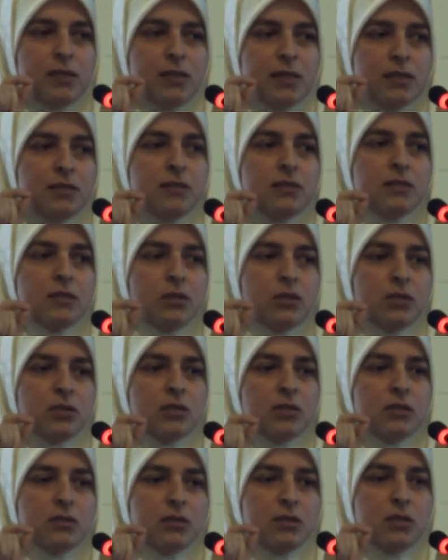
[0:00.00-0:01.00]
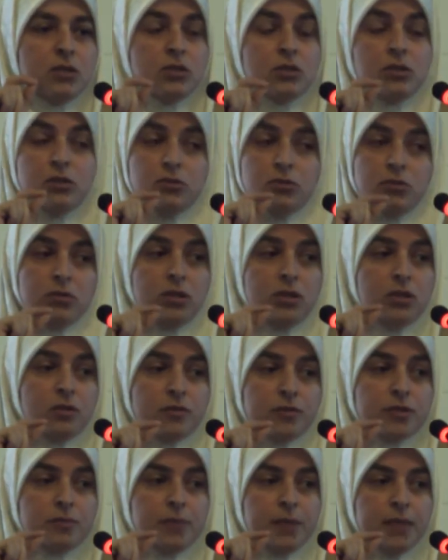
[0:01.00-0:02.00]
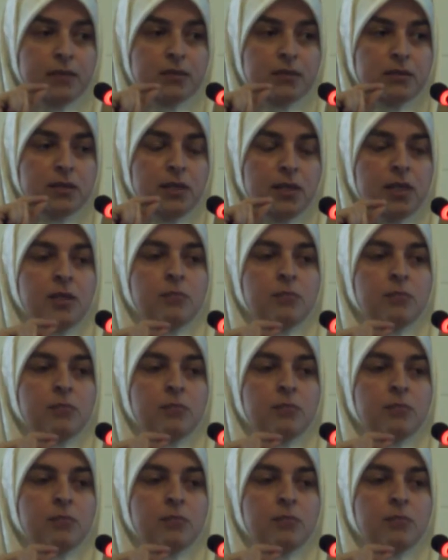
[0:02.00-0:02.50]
This is a contestation not only of space,